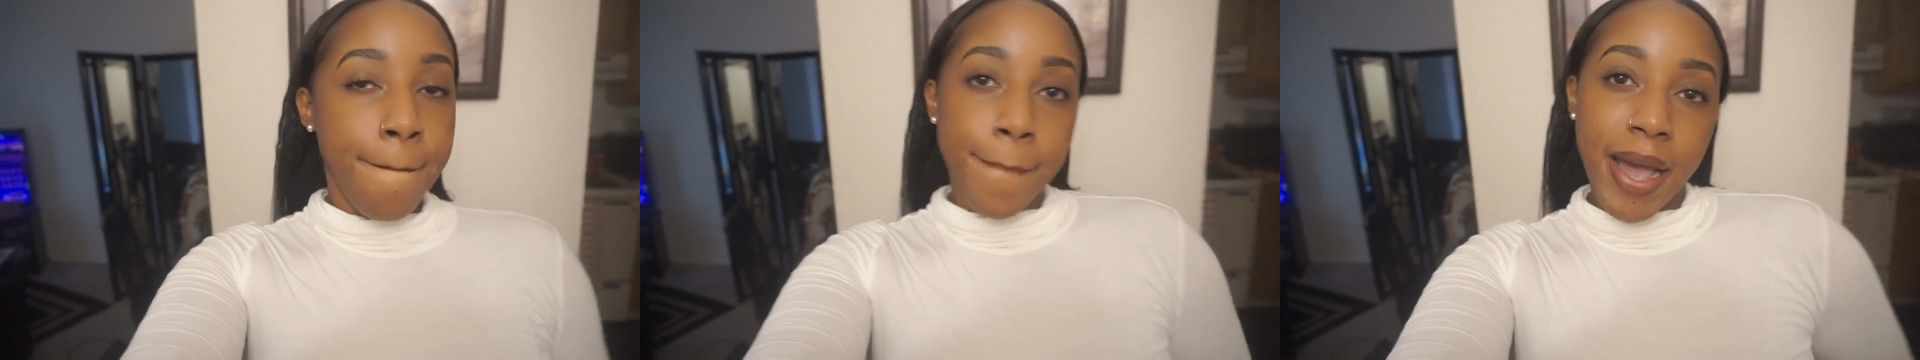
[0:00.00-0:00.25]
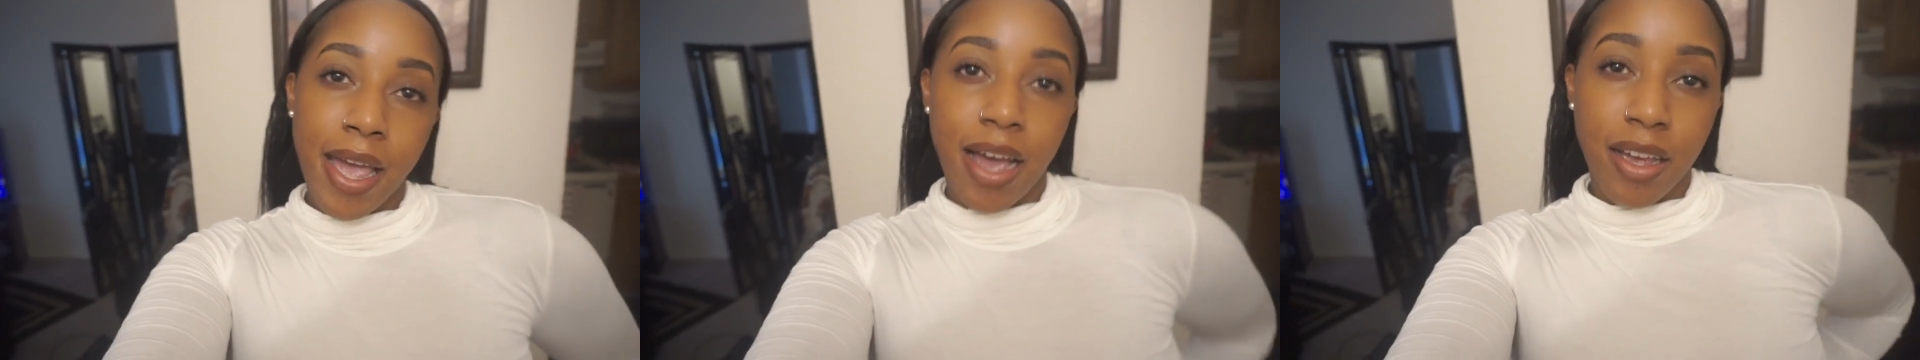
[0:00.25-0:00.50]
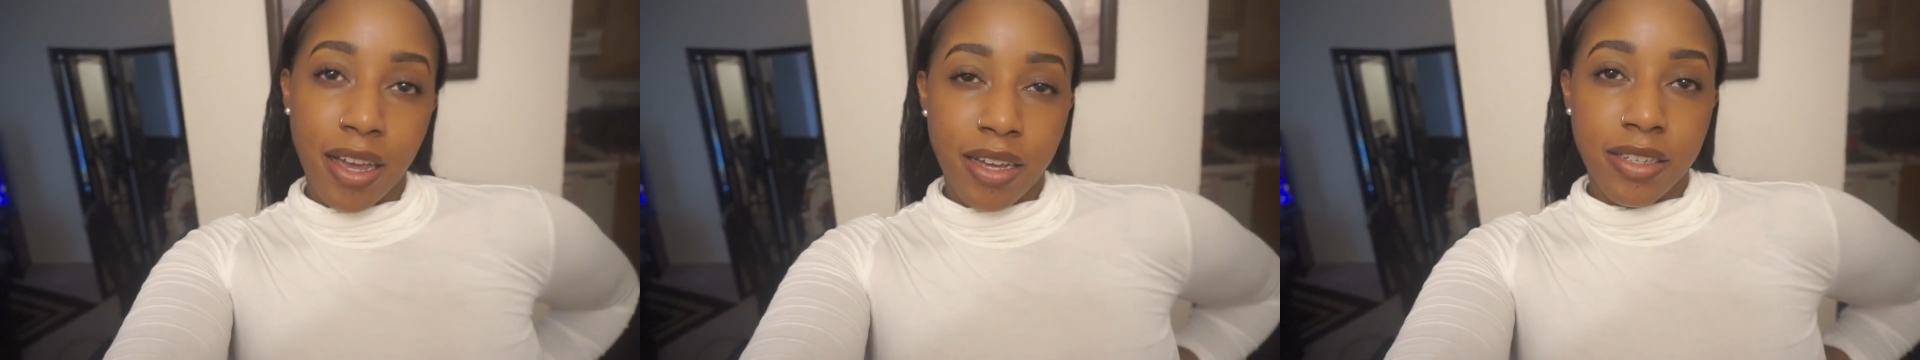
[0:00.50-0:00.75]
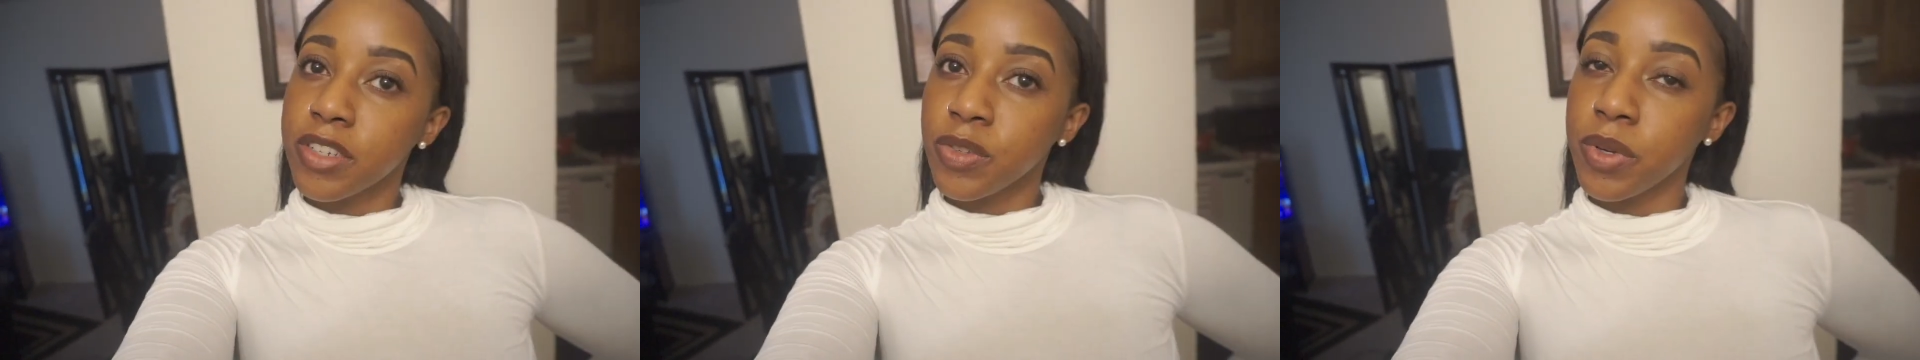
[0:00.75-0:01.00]
But yeah
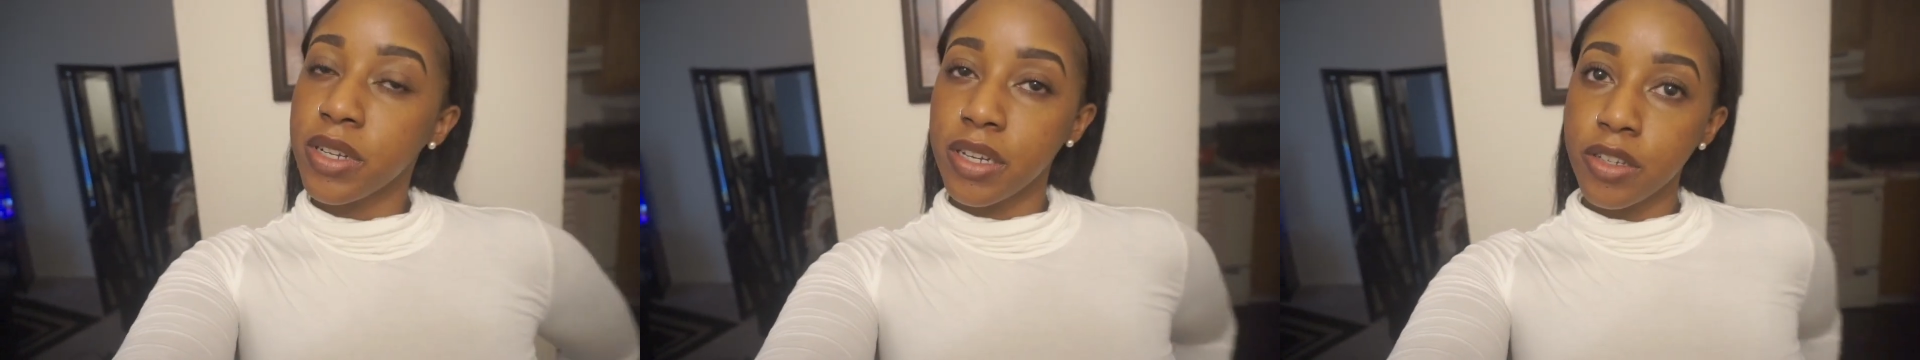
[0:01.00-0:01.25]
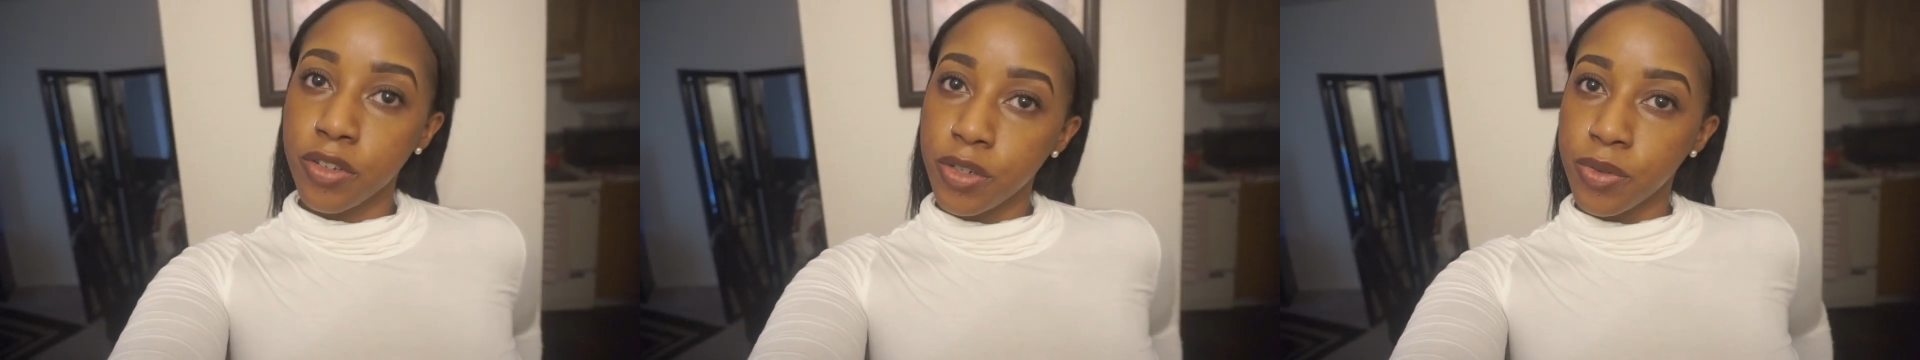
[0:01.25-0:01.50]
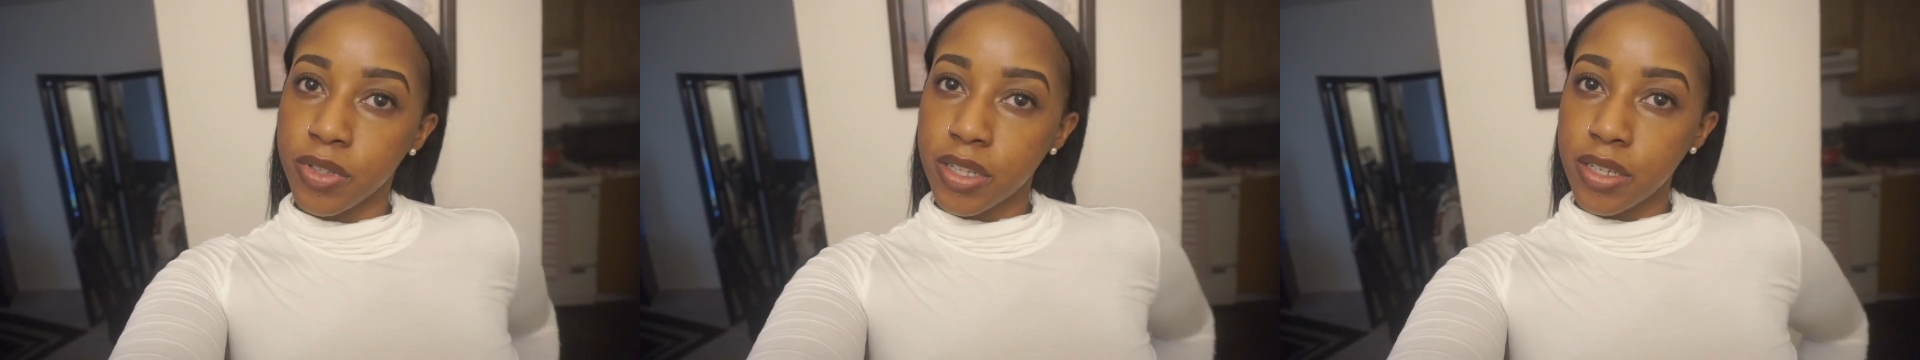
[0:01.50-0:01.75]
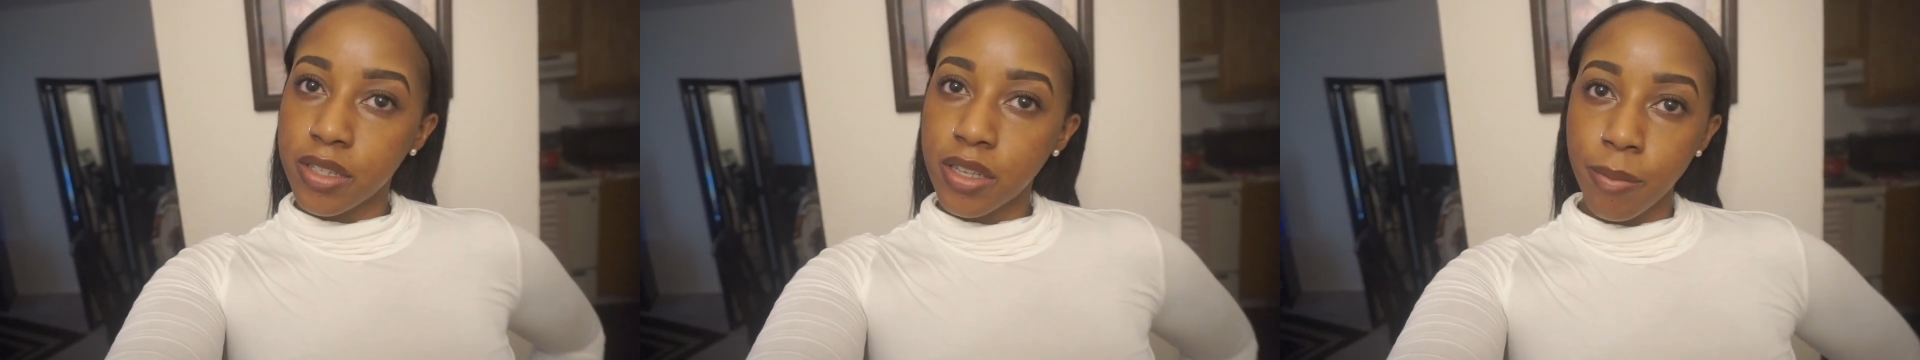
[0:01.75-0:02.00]
guys, just wanted to introduce this.